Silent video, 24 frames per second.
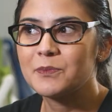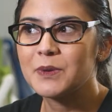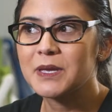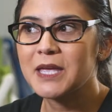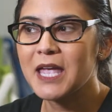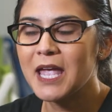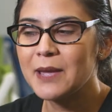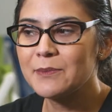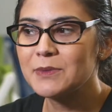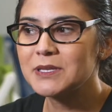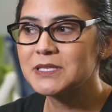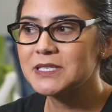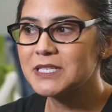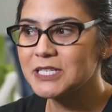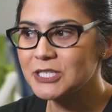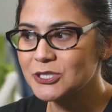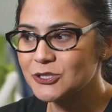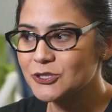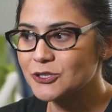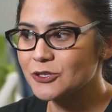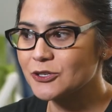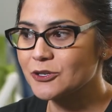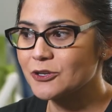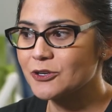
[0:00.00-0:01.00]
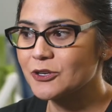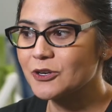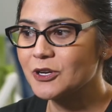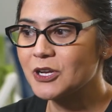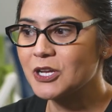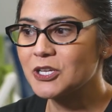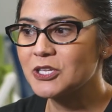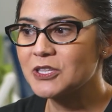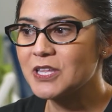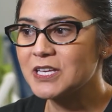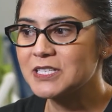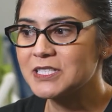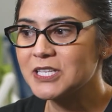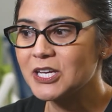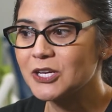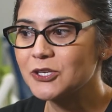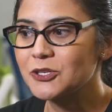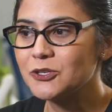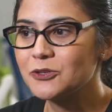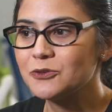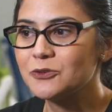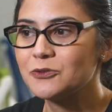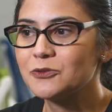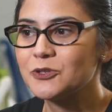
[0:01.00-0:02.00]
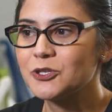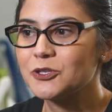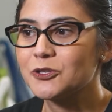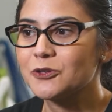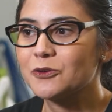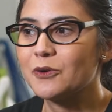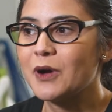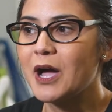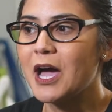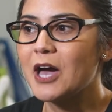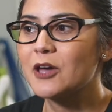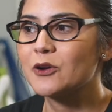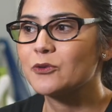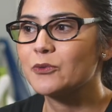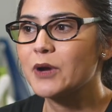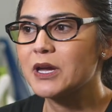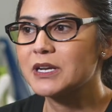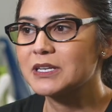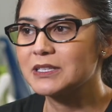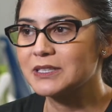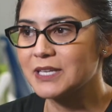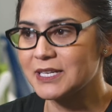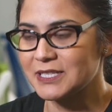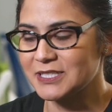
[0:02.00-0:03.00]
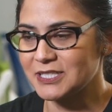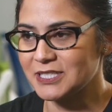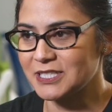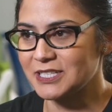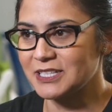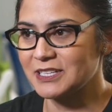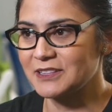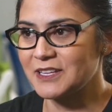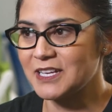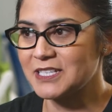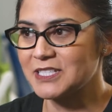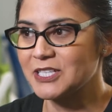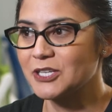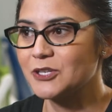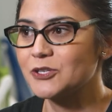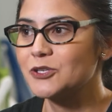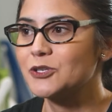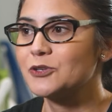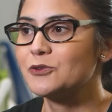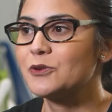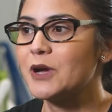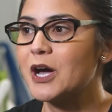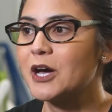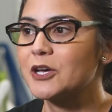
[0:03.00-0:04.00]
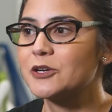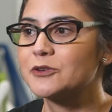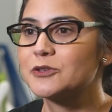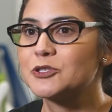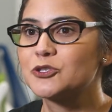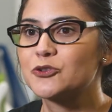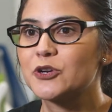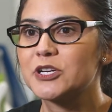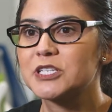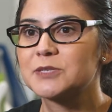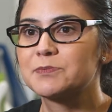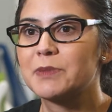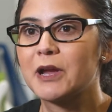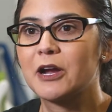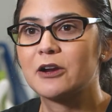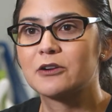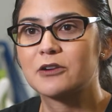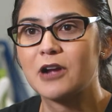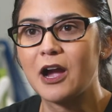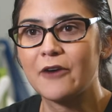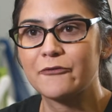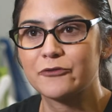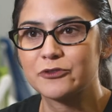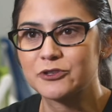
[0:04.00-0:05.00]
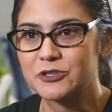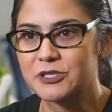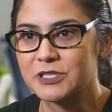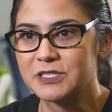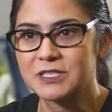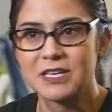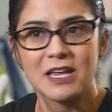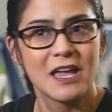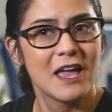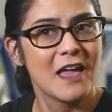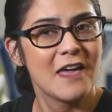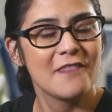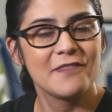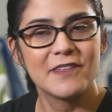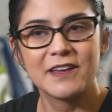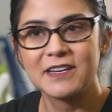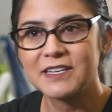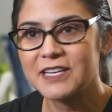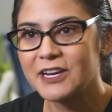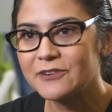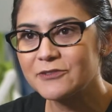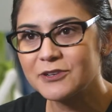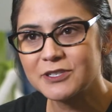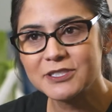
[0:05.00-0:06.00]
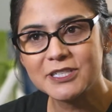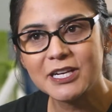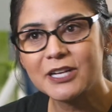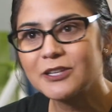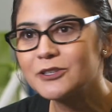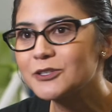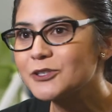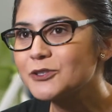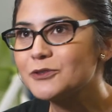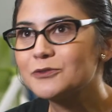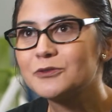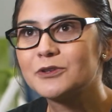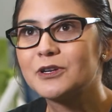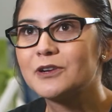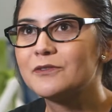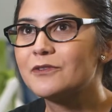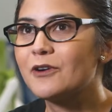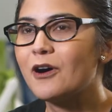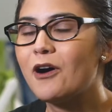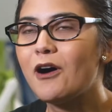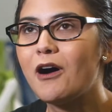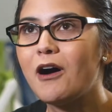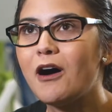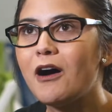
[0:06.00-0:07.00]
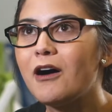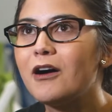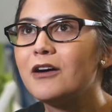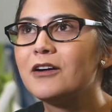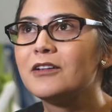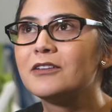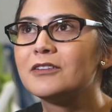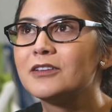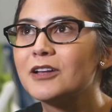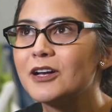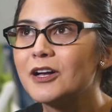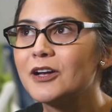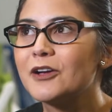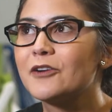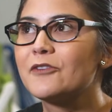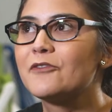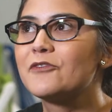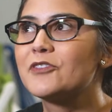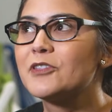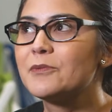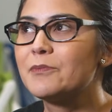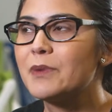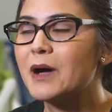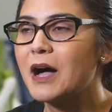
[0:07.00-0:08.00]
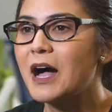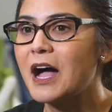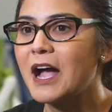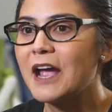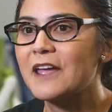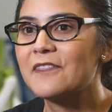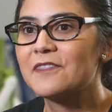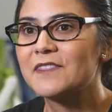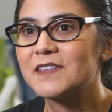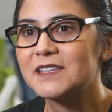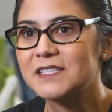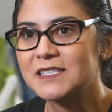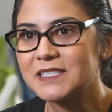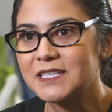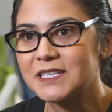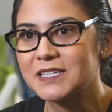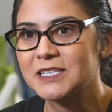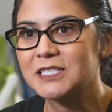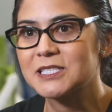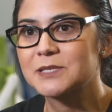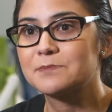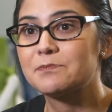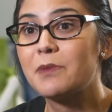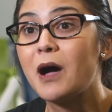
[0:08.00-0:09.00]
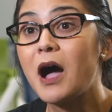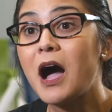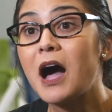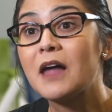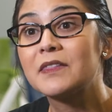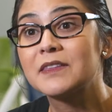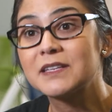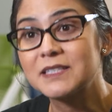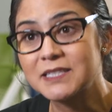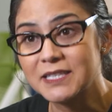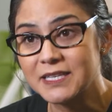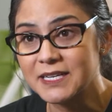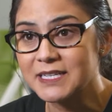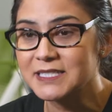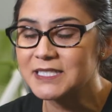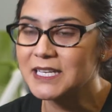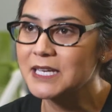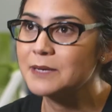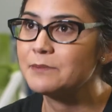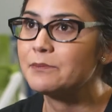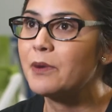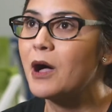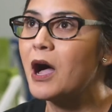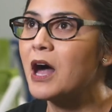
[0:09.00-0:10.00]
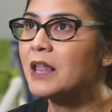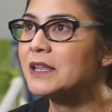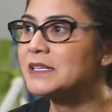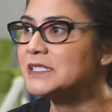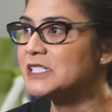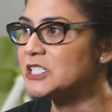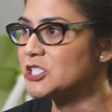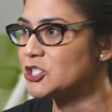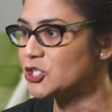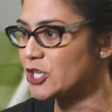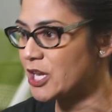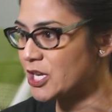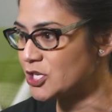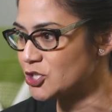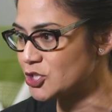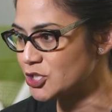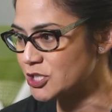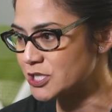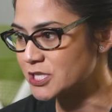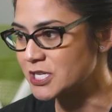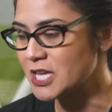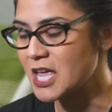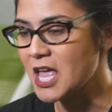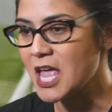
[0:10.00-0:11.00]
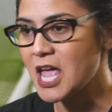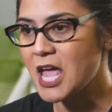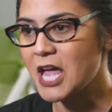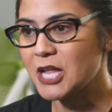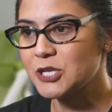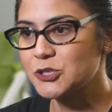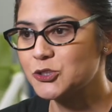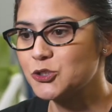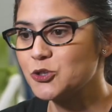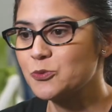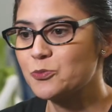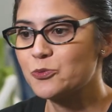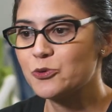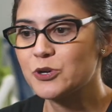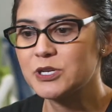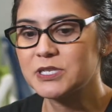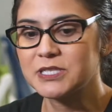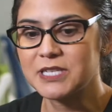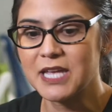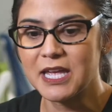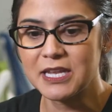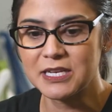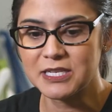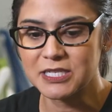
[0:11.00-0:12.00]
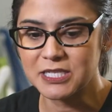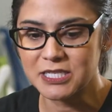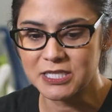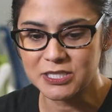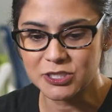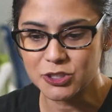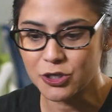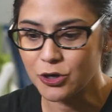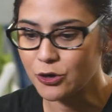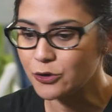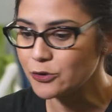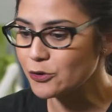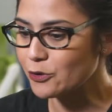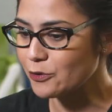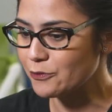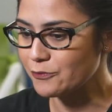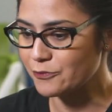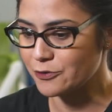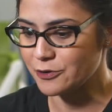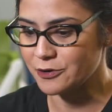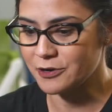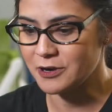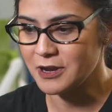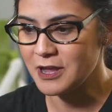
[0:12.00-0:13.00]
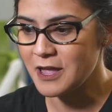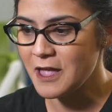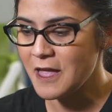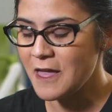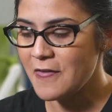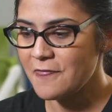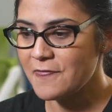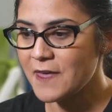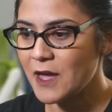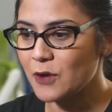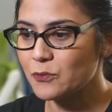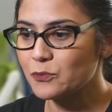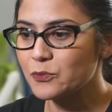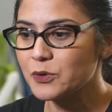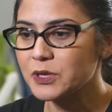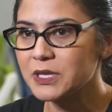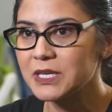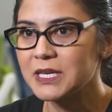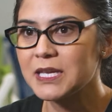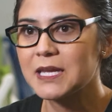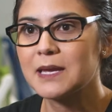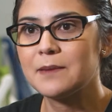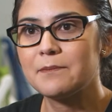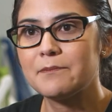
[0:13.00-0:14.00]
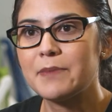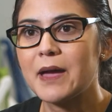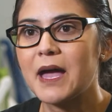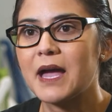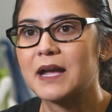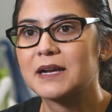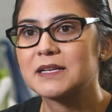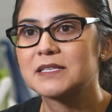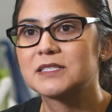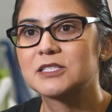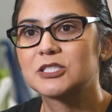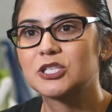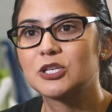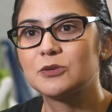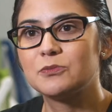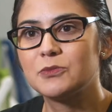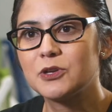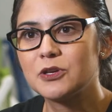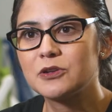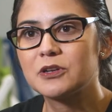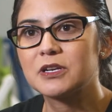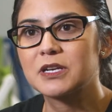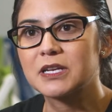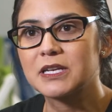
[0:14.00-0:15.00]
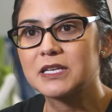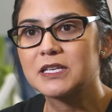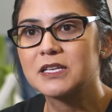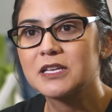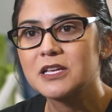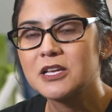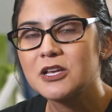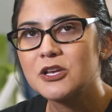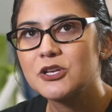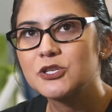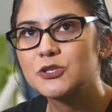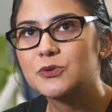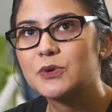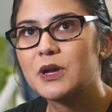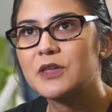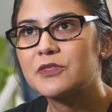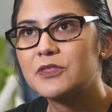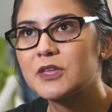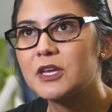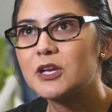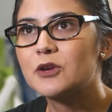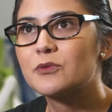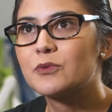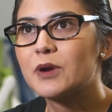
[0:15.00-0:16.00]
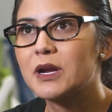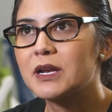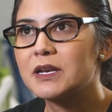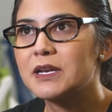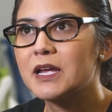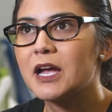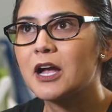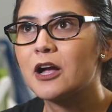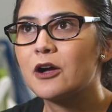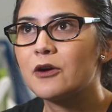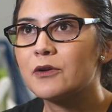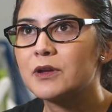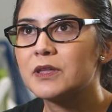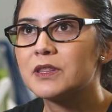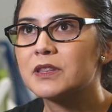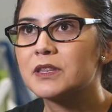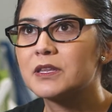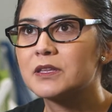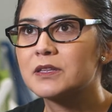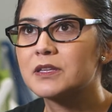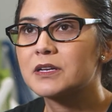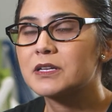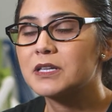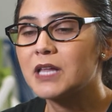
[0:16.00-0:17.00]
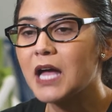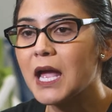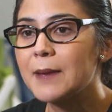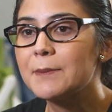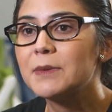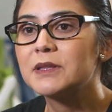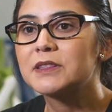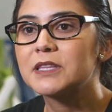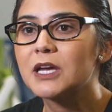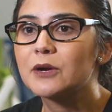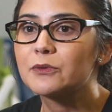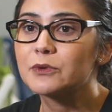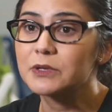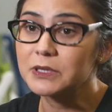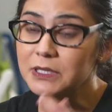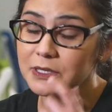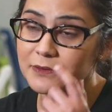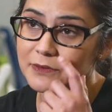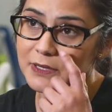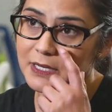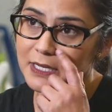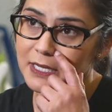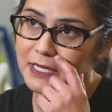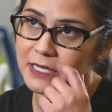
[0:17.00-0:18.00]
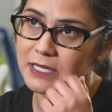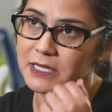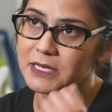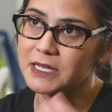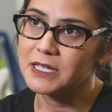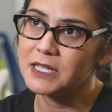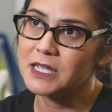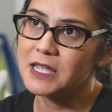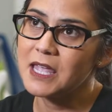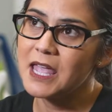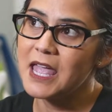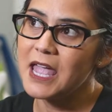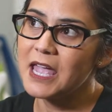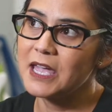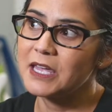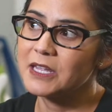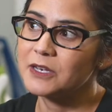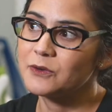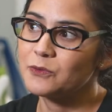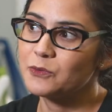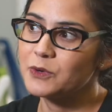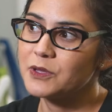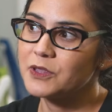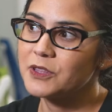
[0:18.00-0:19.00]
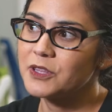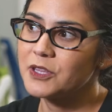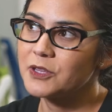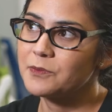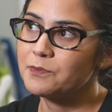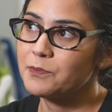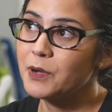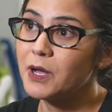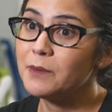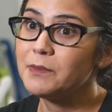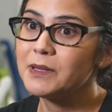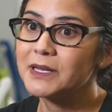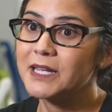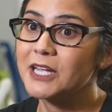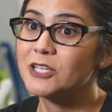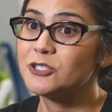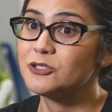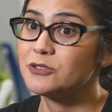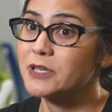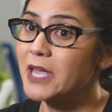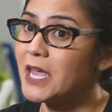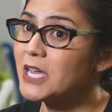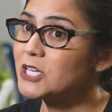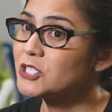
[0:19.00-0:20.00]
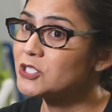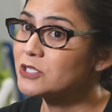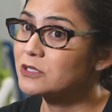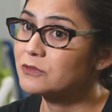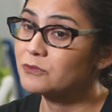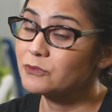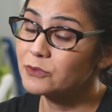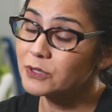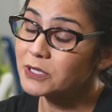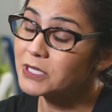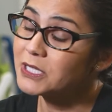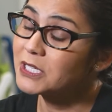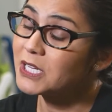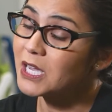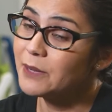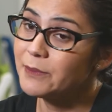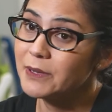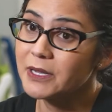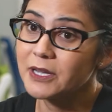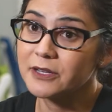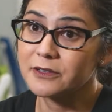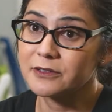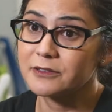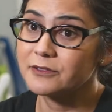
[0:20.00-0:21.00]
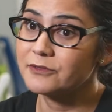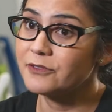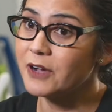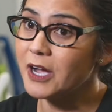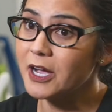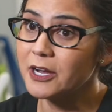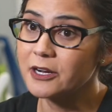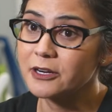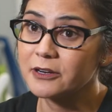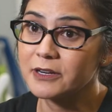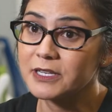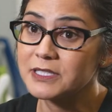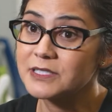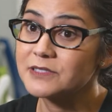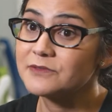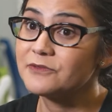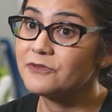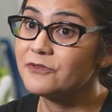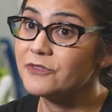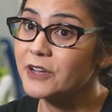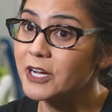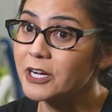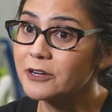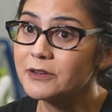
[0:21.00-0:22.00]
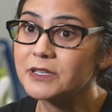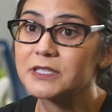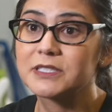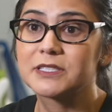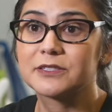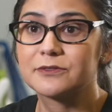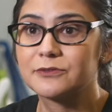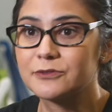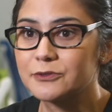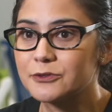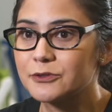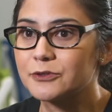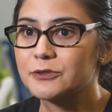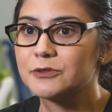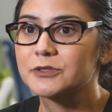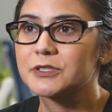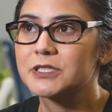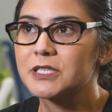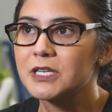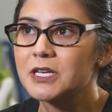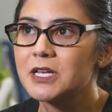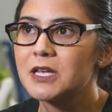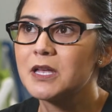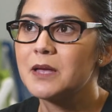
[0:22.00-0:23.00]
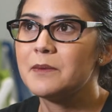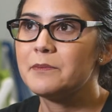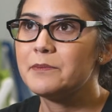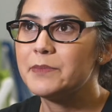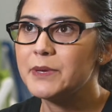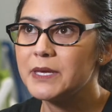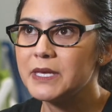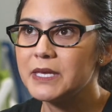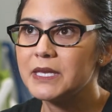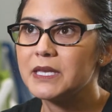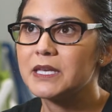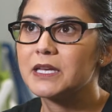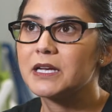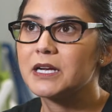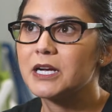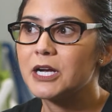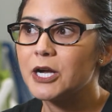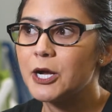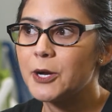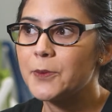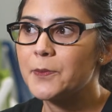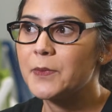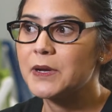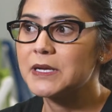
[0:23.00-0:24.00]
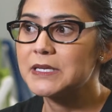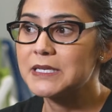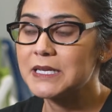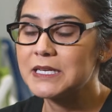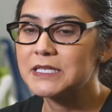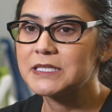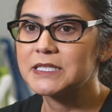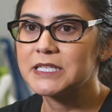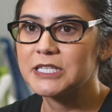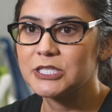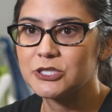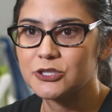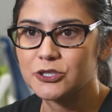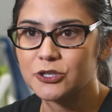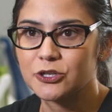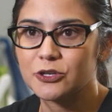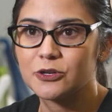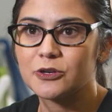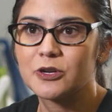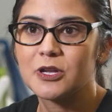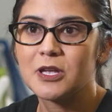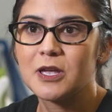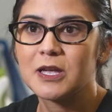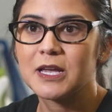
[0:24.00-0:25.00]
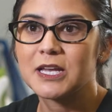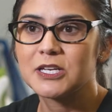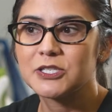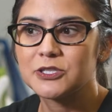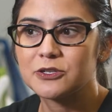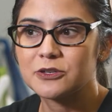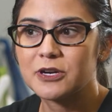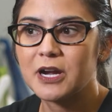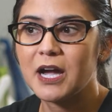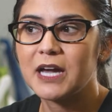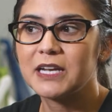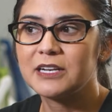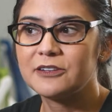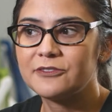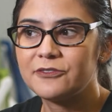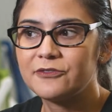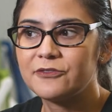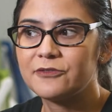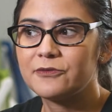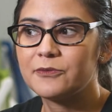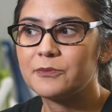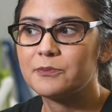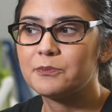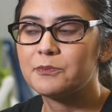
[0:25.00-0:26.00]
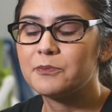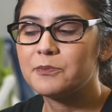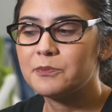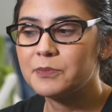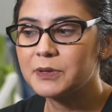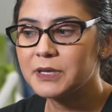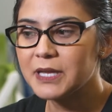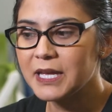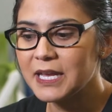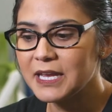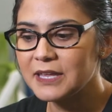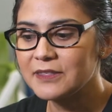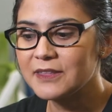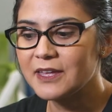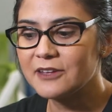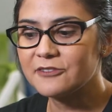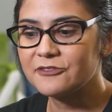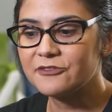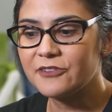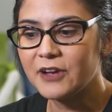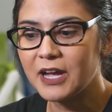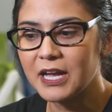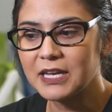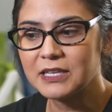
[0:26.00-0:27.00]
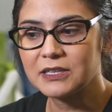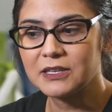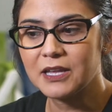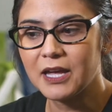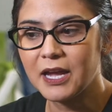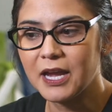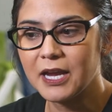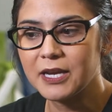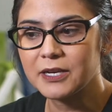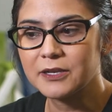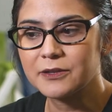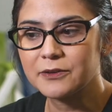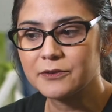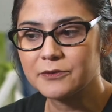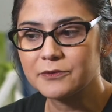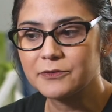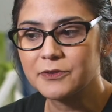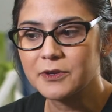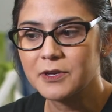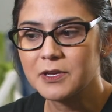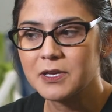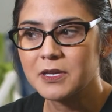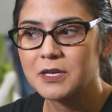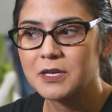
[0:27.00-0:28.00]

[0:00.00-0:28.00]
became a teacher, they tell you, how to write a lesson, and they tell you how to address parent conferences. They never tell you of all of the behind-the-scenes politics and policy changes and superintendent turnover that really impacts the community. So I think right now, in the climate that we're living in, and with public education really coming under fire, it's very difficult being a teacher, because you're kind of playing that fine line of